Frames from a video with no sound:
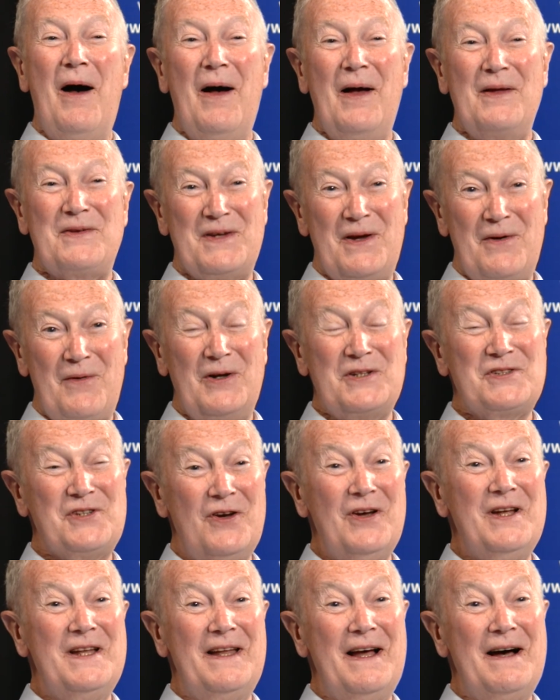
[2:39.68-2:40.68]
So I
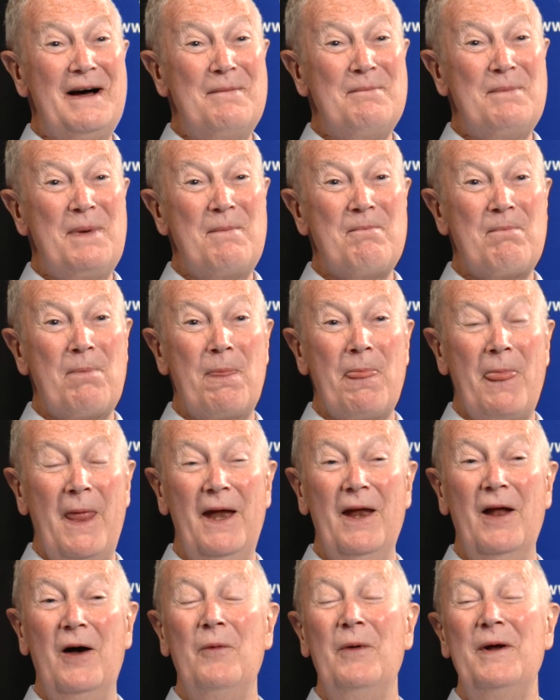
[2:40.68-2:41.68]
signed up
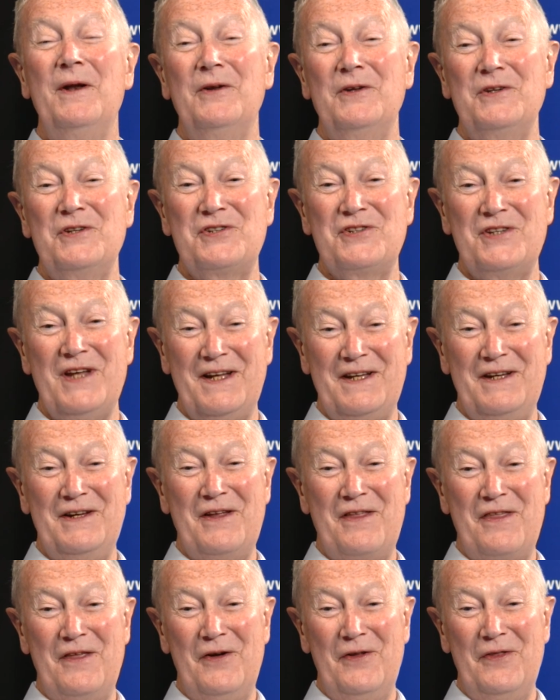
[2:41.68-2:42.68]
and I went on the
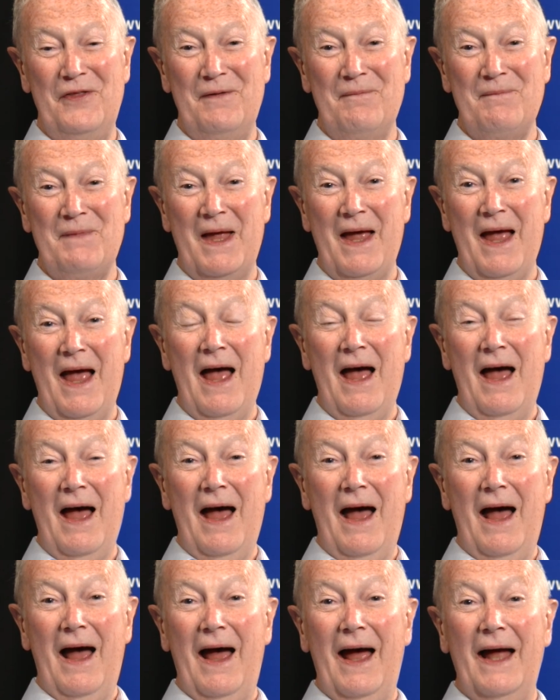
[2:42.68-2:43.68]
study-a-thon,
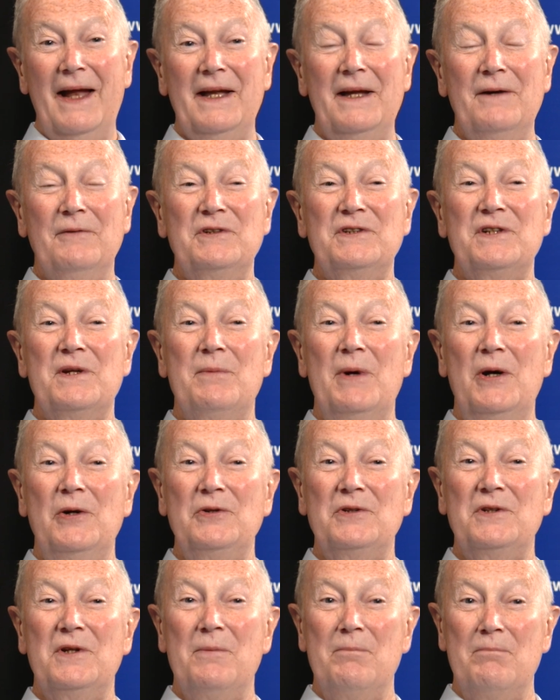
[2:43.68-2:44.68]
and it was the
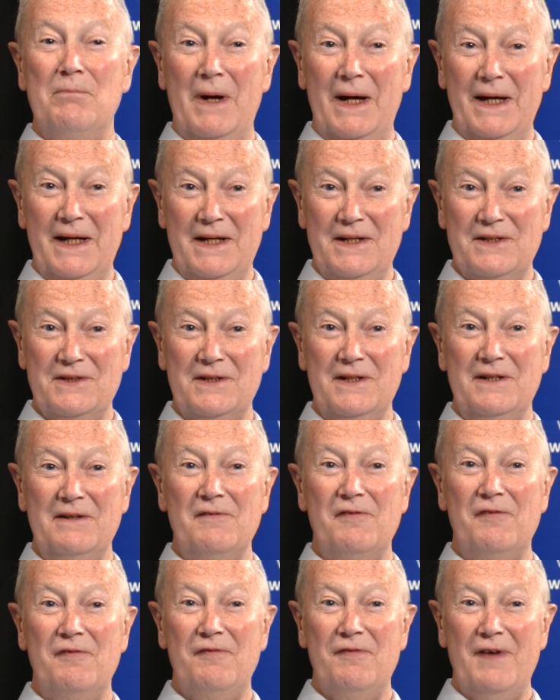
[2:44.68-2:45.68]
most amazing,
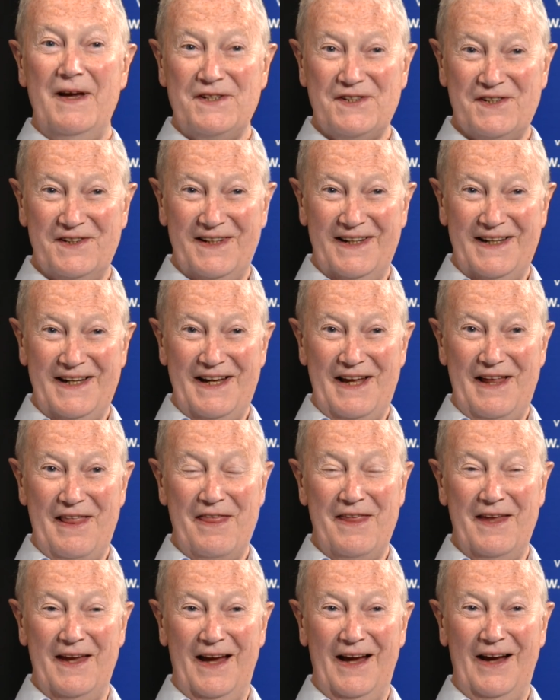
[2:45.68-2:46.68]
fascinating
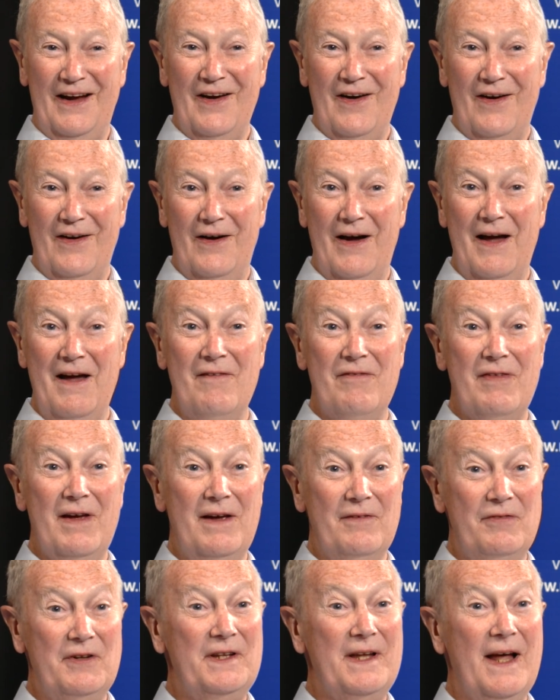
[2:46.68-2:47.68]
thing I have
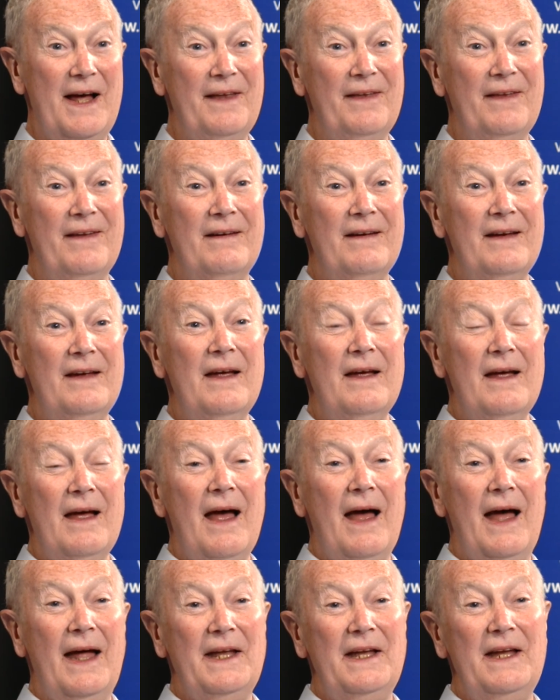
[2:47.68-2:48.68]
ever done.
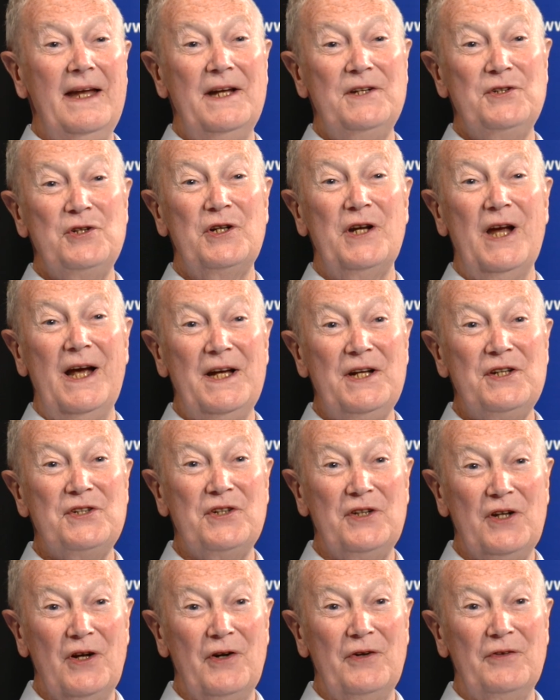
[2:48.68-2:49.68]
And the
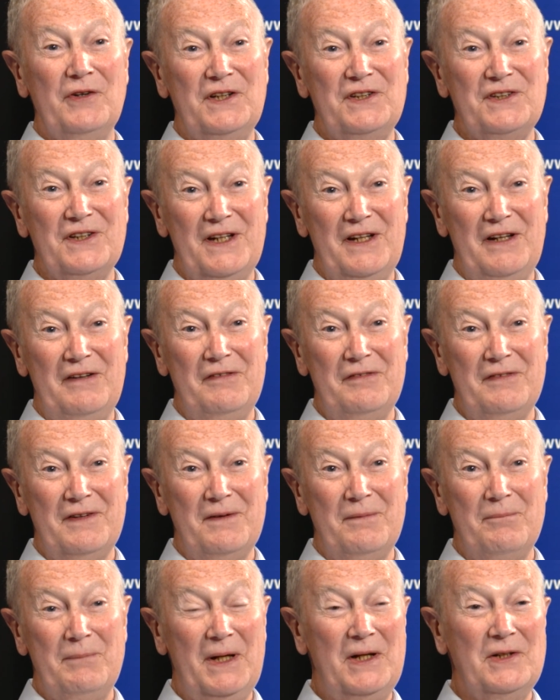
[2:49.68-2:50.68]
education I received,
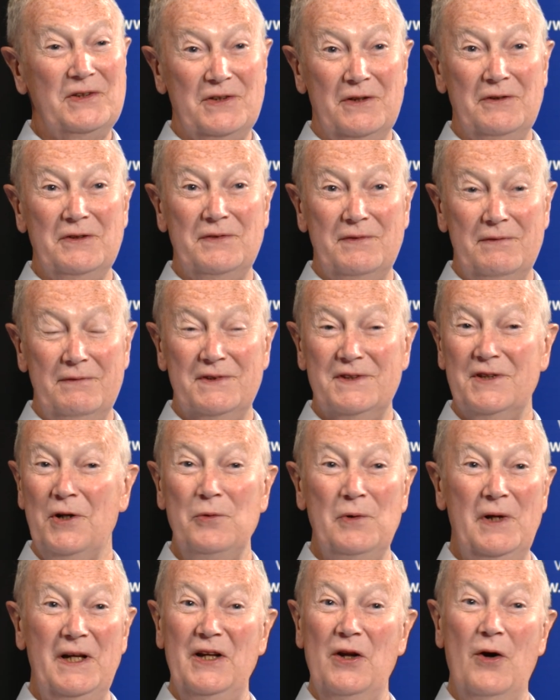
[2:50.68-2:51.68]
because I was
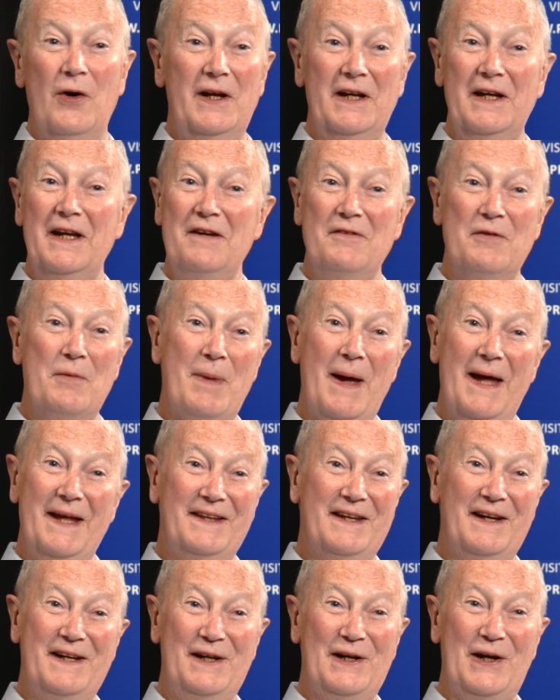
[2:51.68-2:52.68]
totally naive about
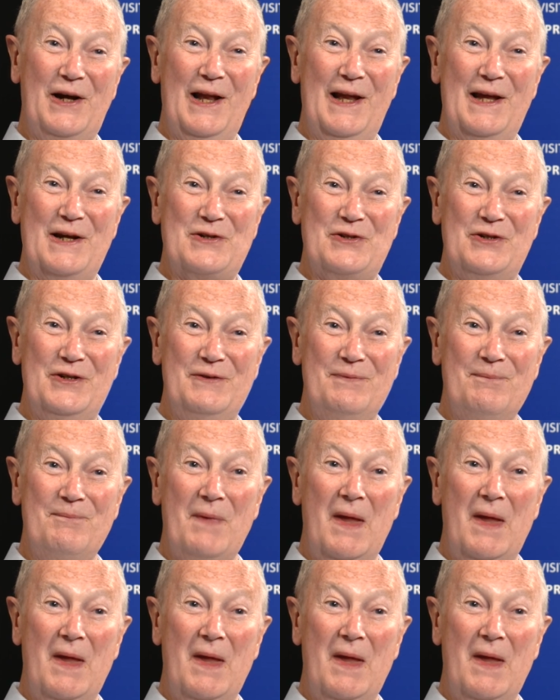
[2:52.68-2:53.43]
data collection,